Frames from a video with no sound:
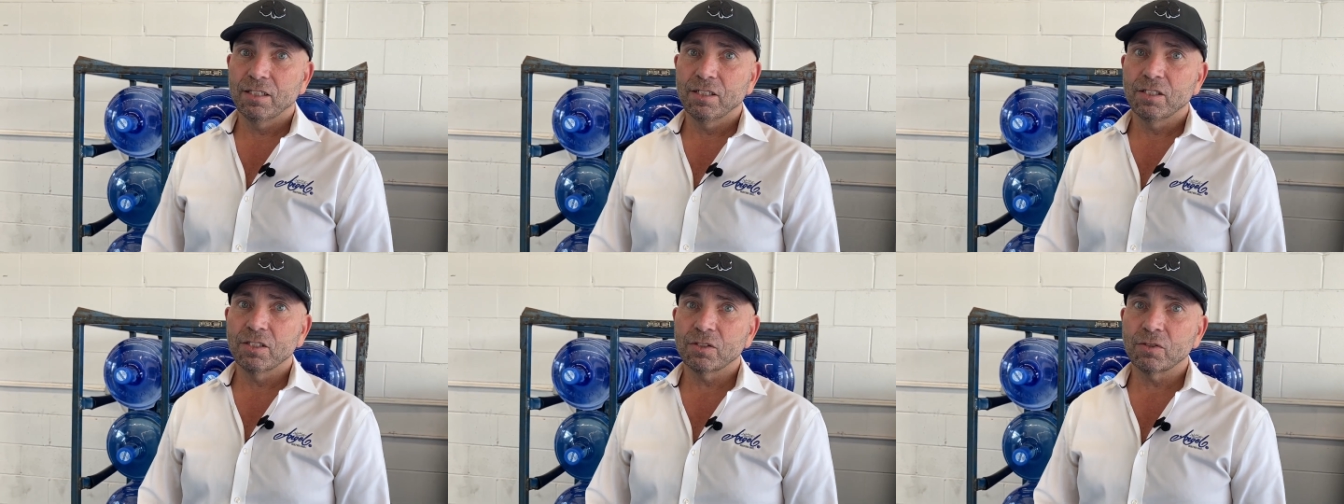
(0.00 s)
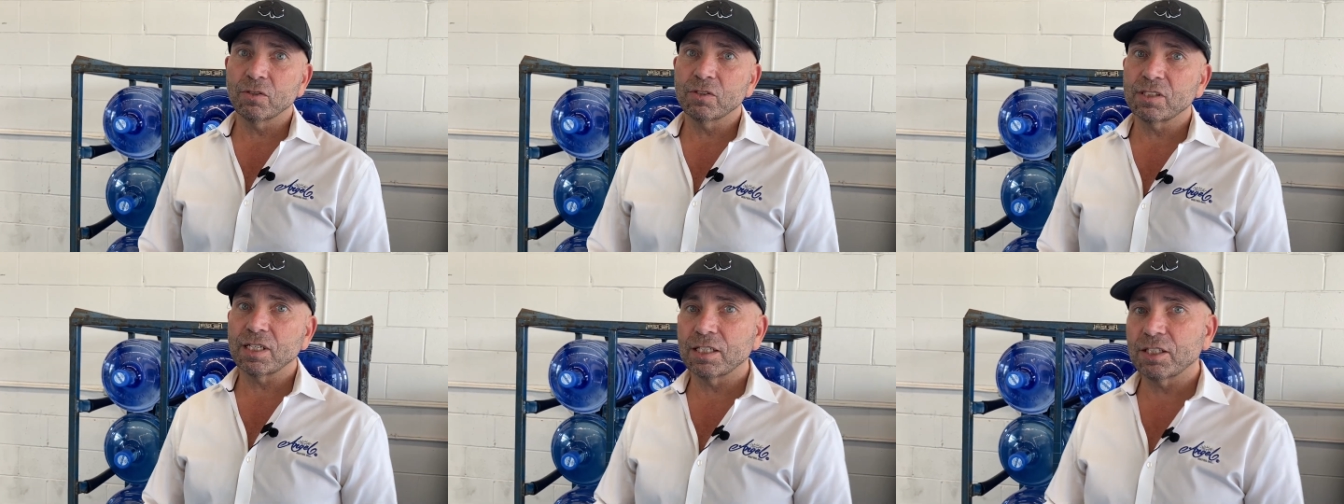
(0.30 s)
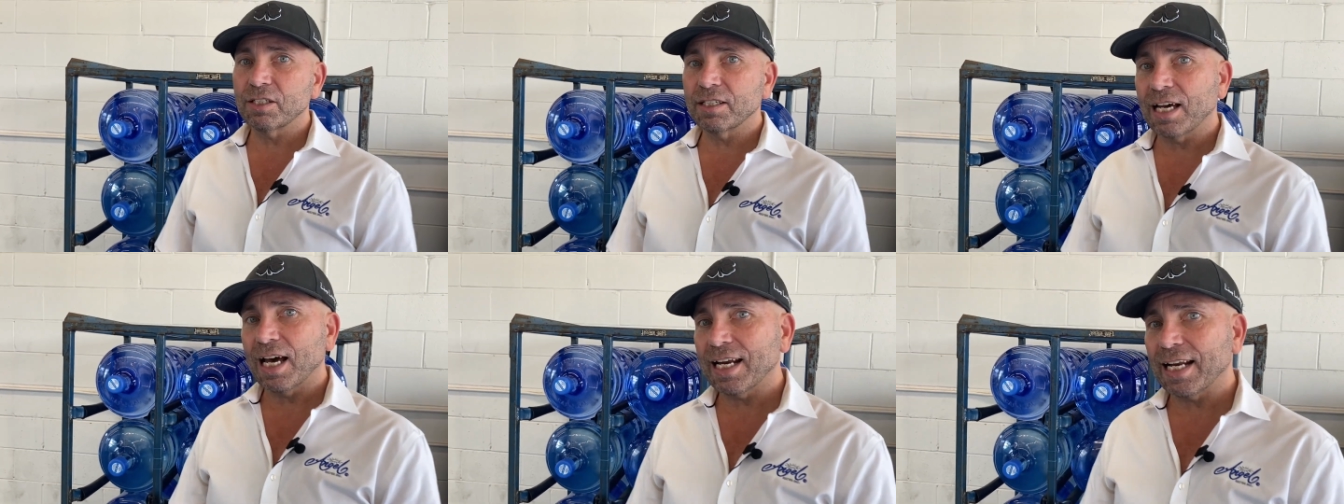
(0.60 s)
So it's like
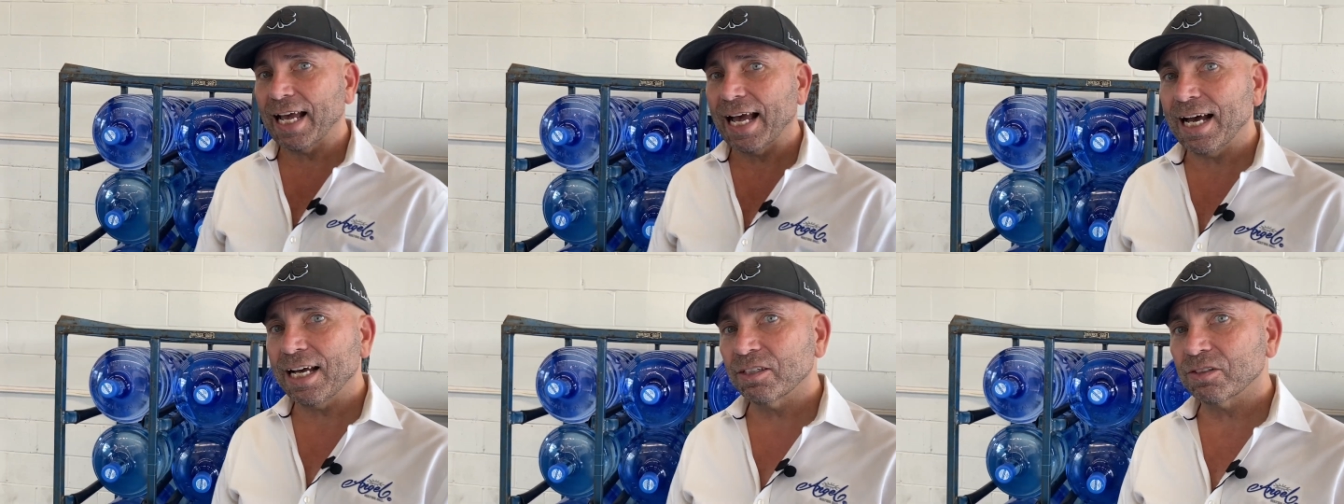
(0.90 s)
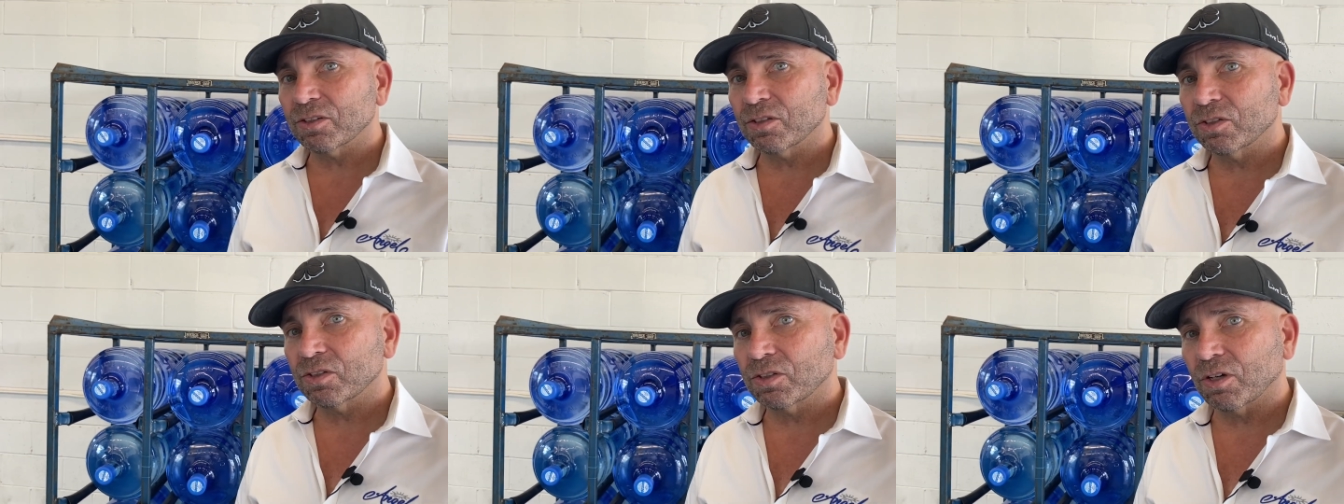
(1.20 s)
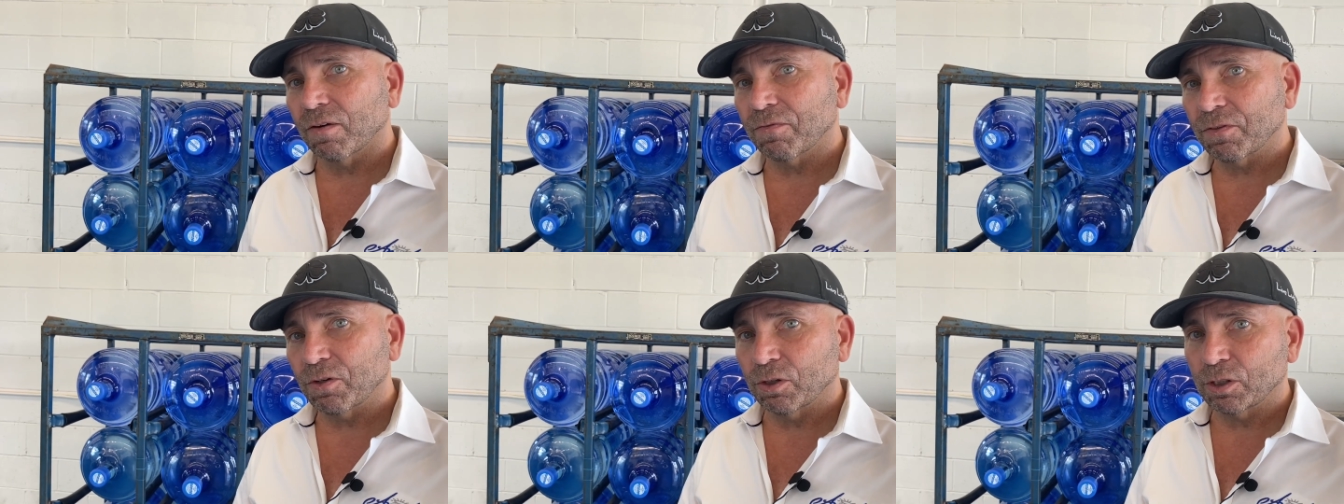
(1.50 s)
you got to ask
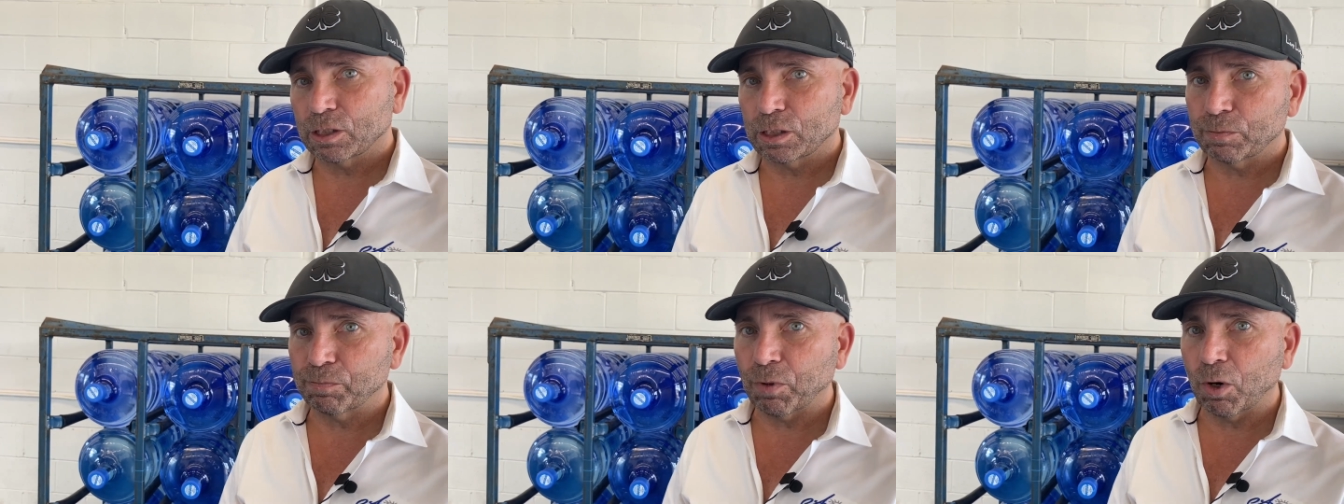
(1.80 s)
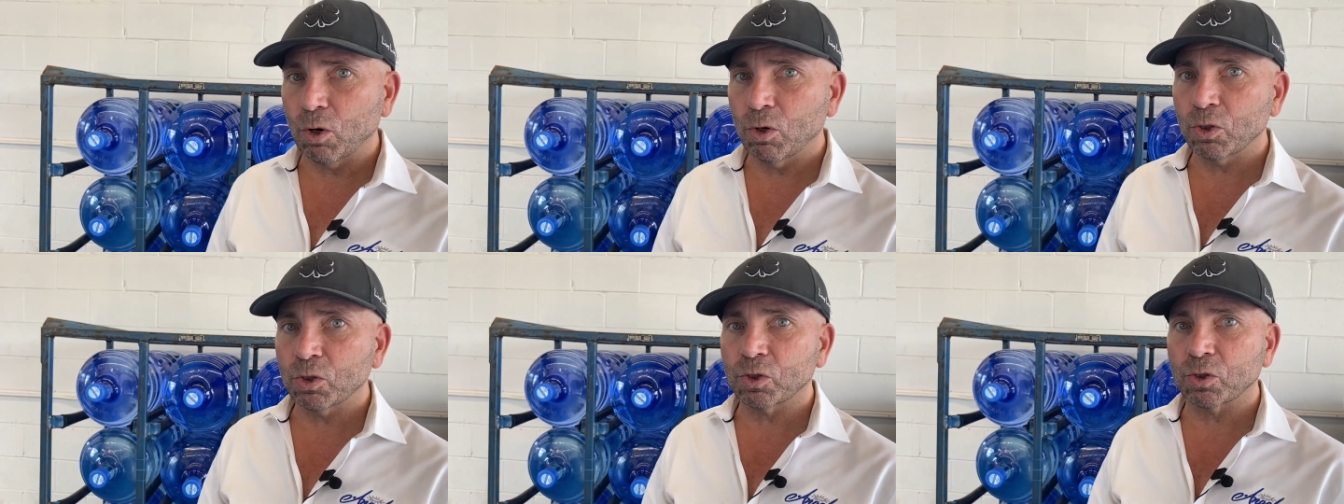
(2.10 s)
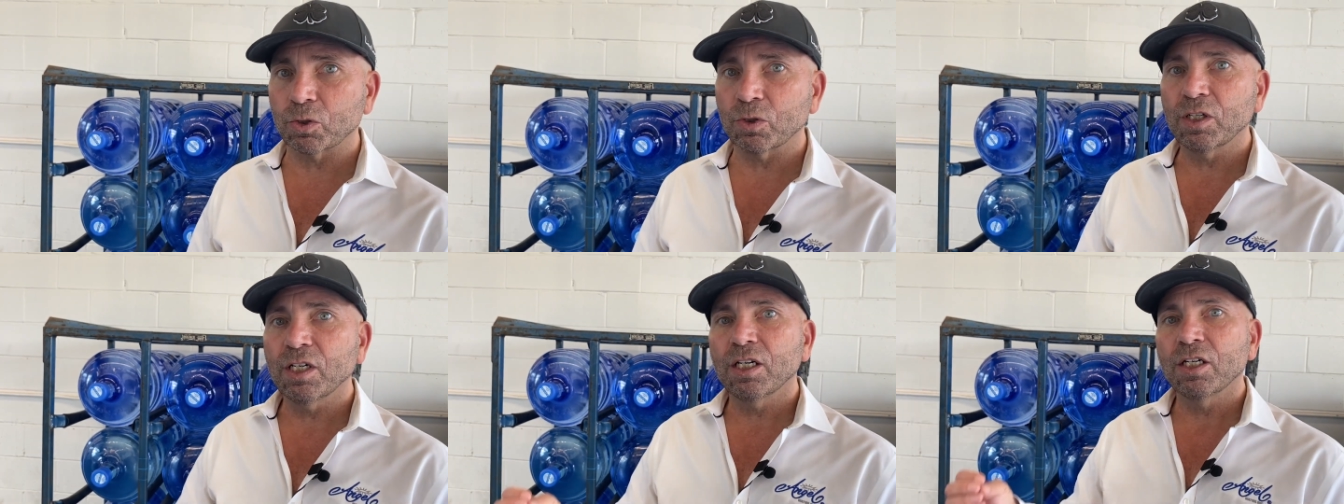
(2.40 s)
yourself, your
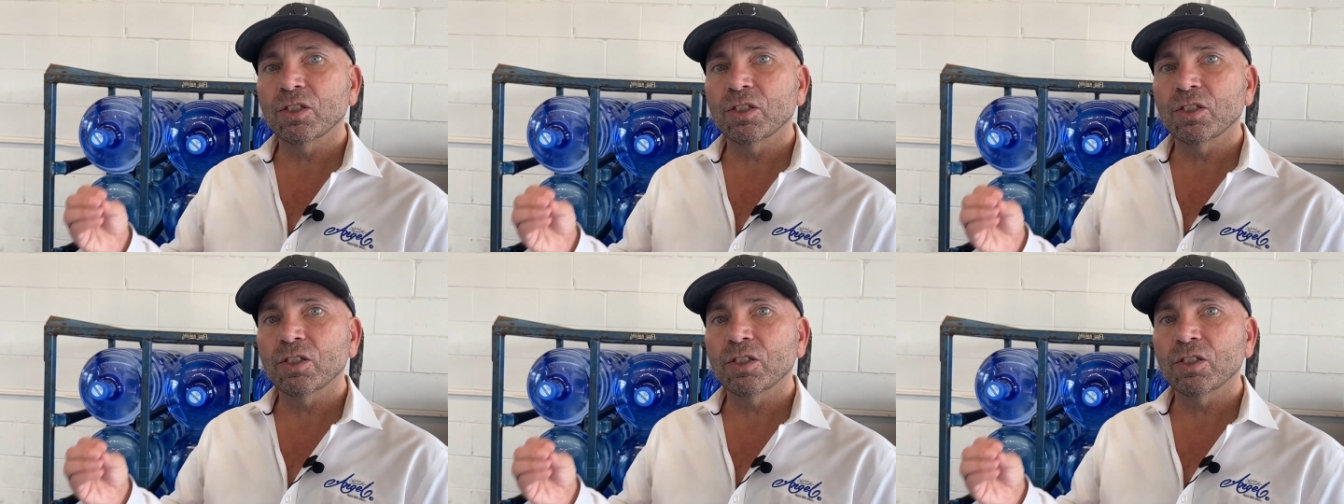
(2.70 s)
exposure